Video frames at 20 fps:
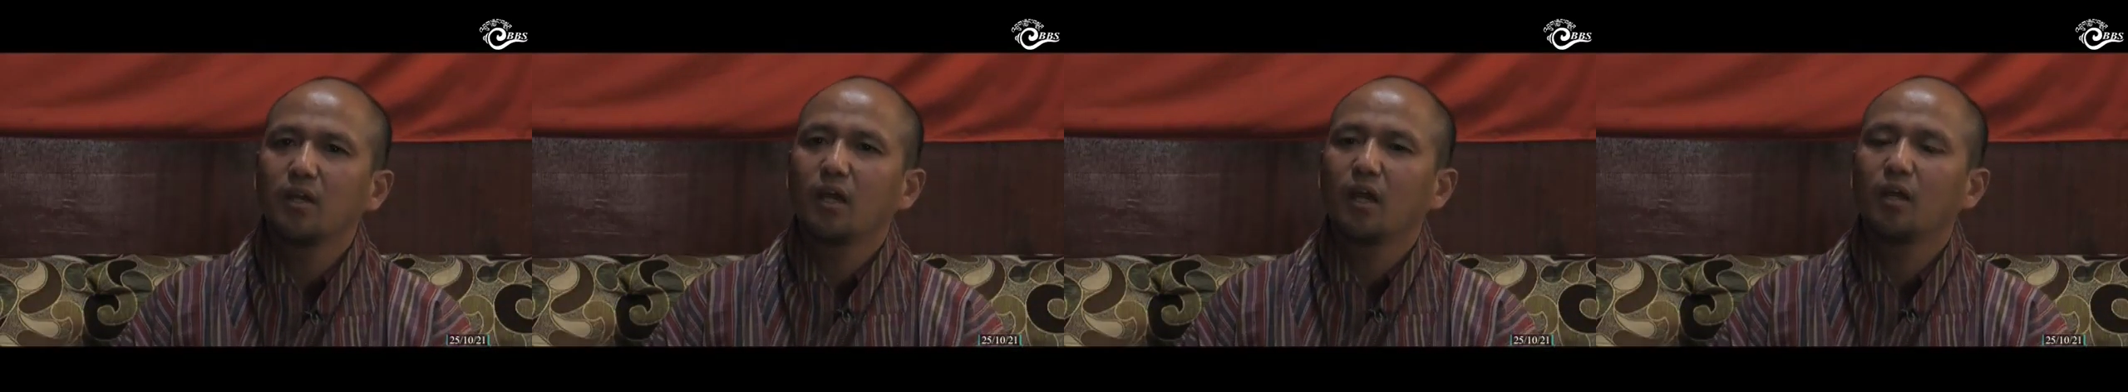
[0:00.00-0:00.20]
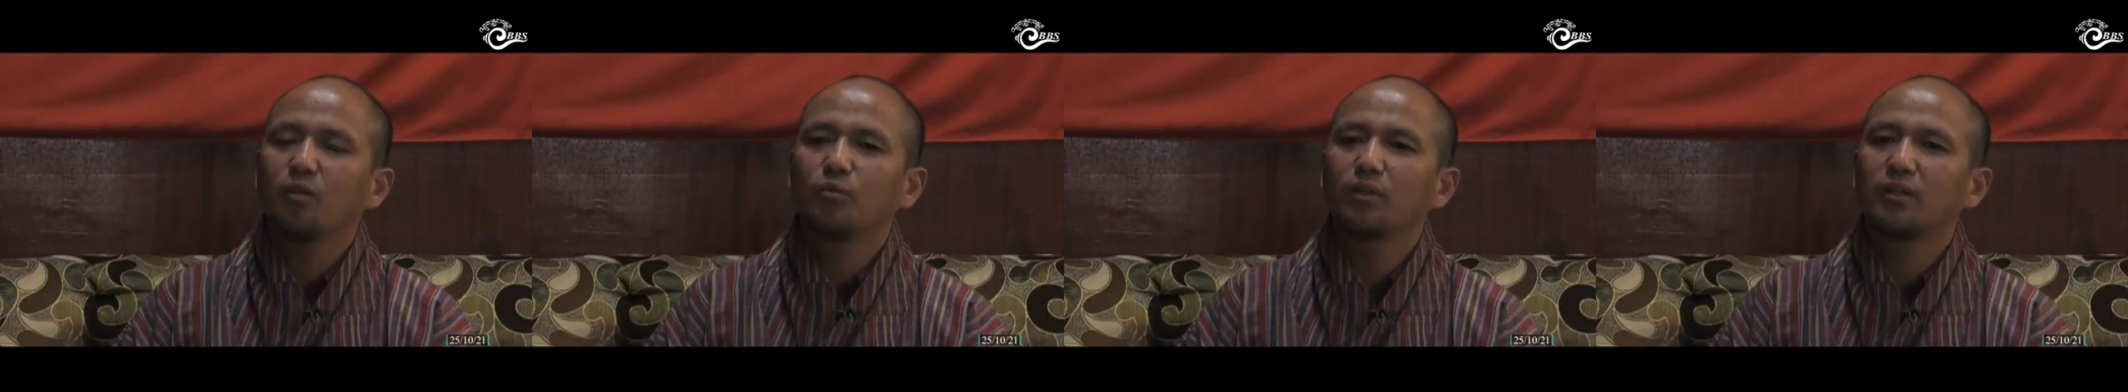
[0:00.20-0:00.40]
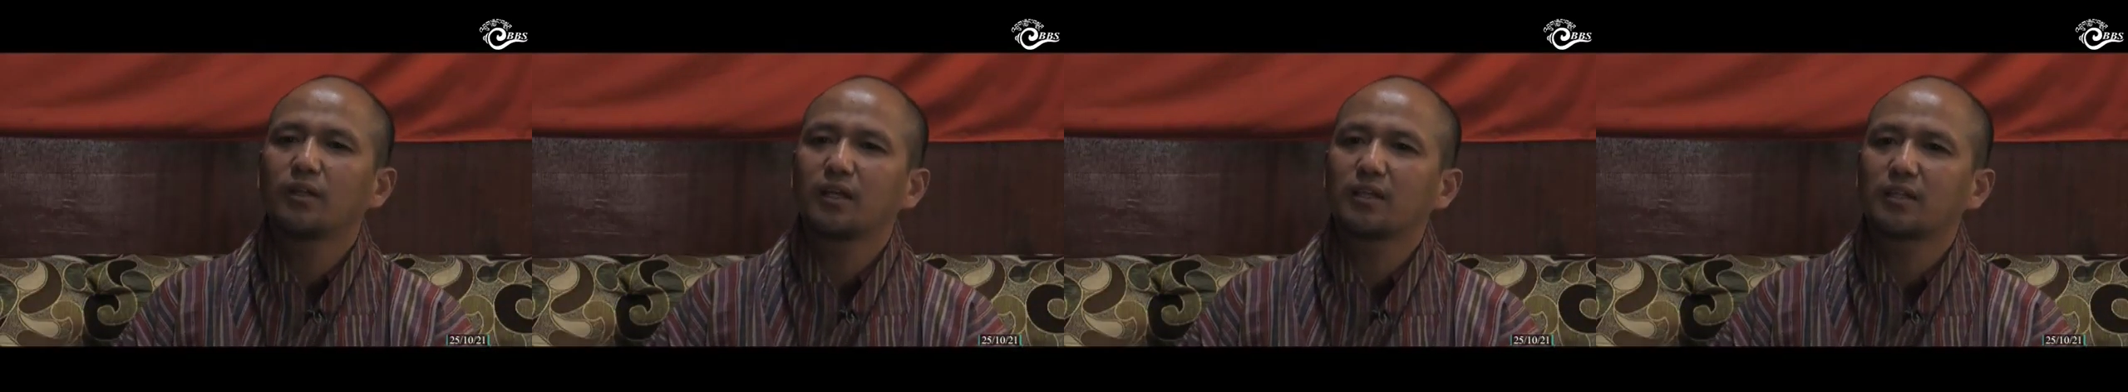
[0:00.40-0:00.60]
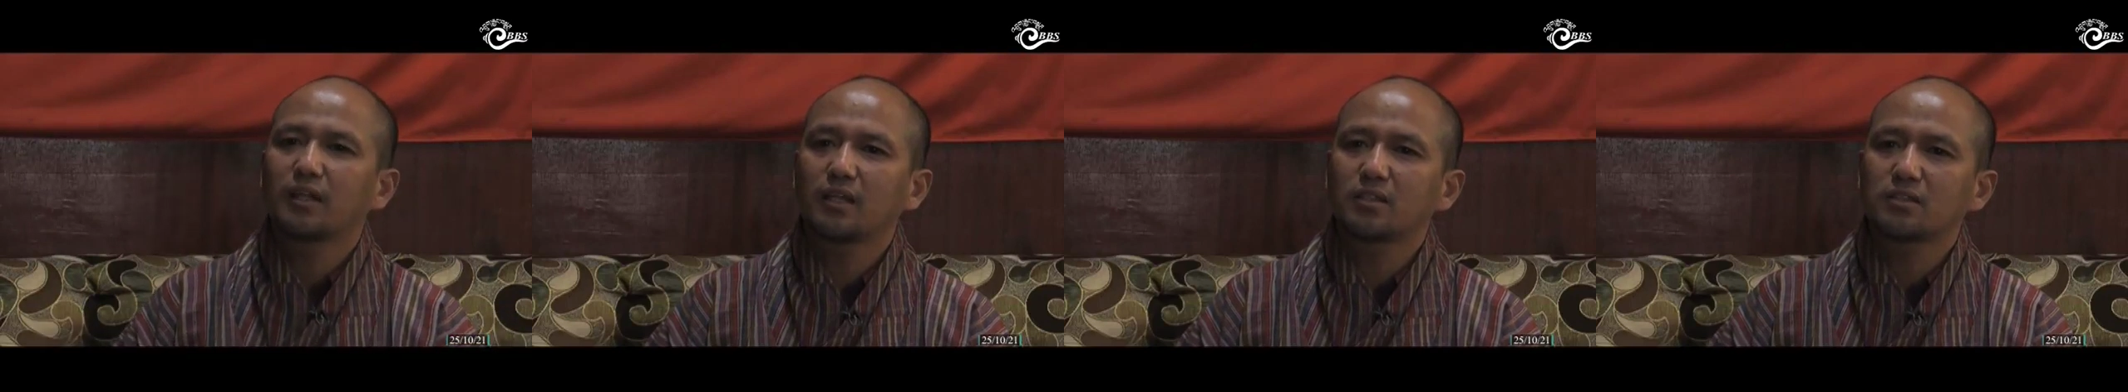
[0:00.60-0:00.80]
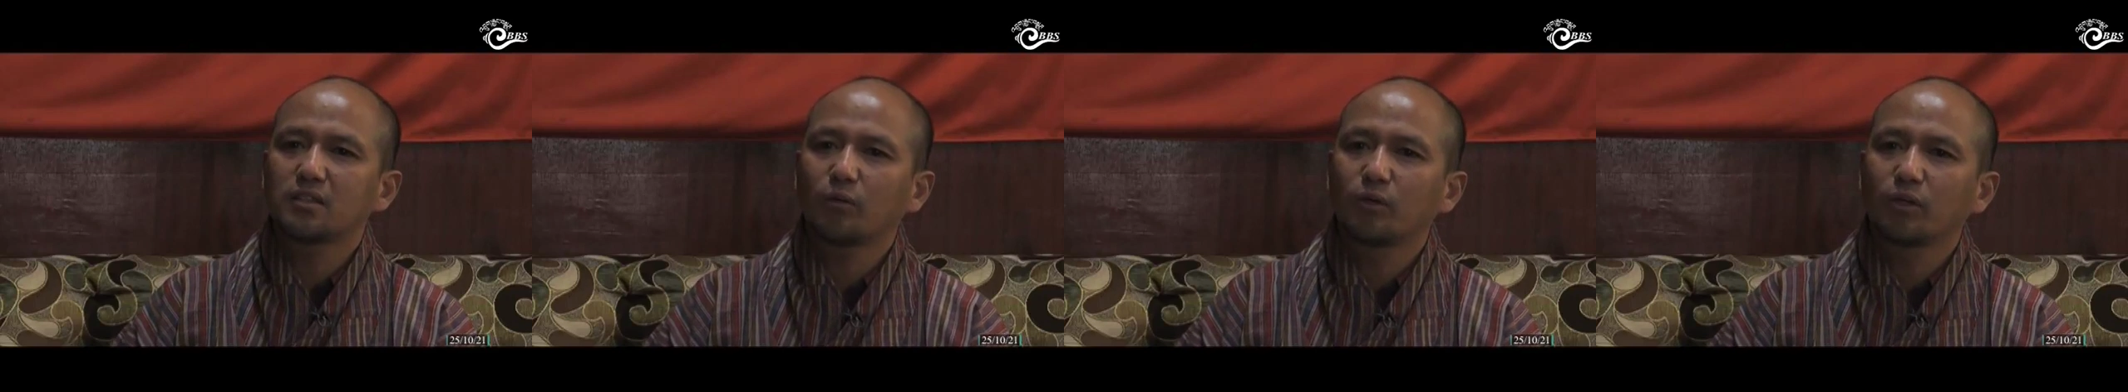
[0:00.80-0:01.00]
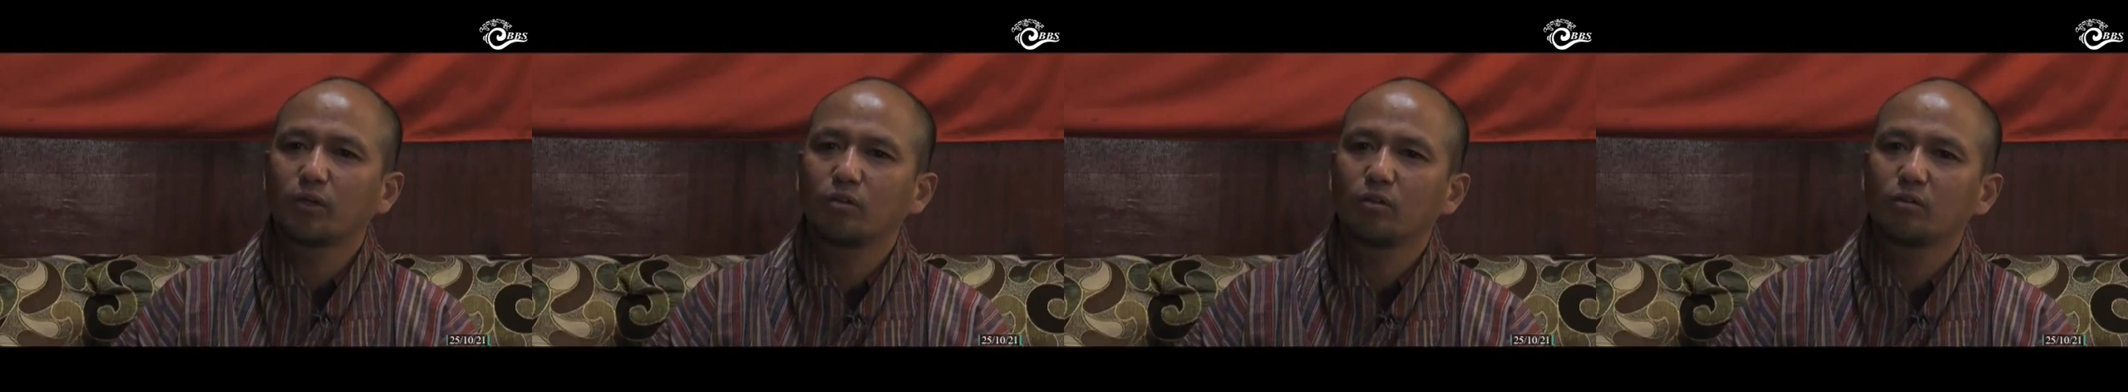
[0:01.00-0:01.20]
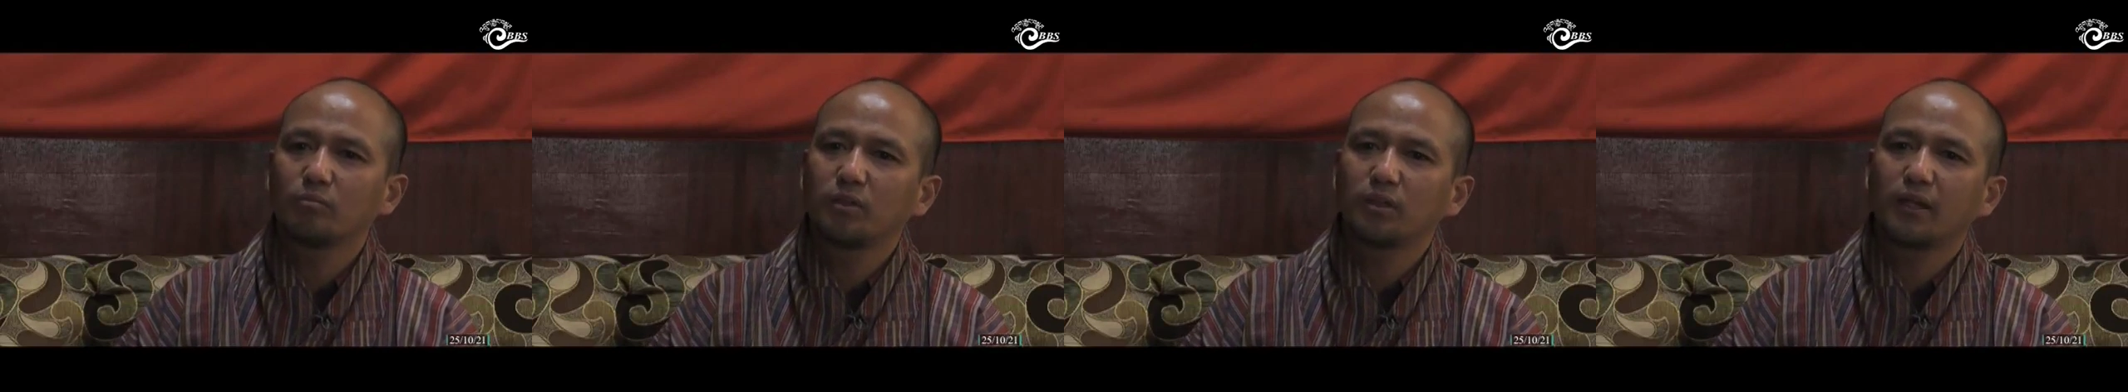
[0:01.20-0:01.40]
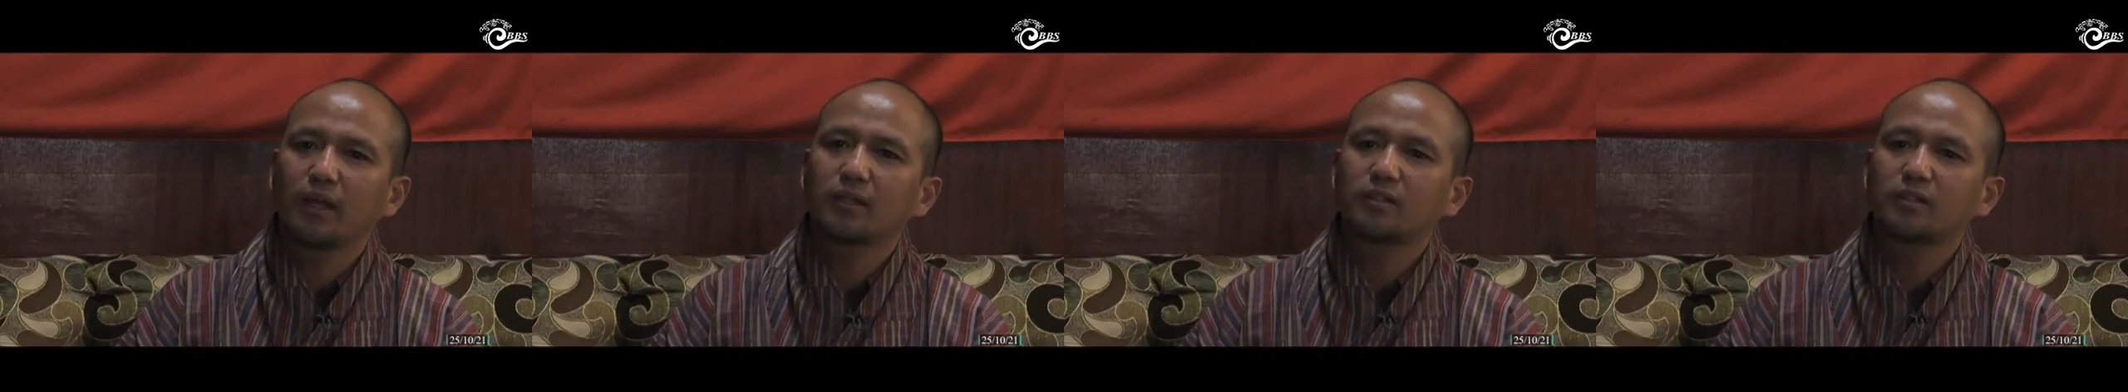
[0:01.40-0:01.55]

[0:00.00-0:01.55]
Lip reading: and with that, that's how economy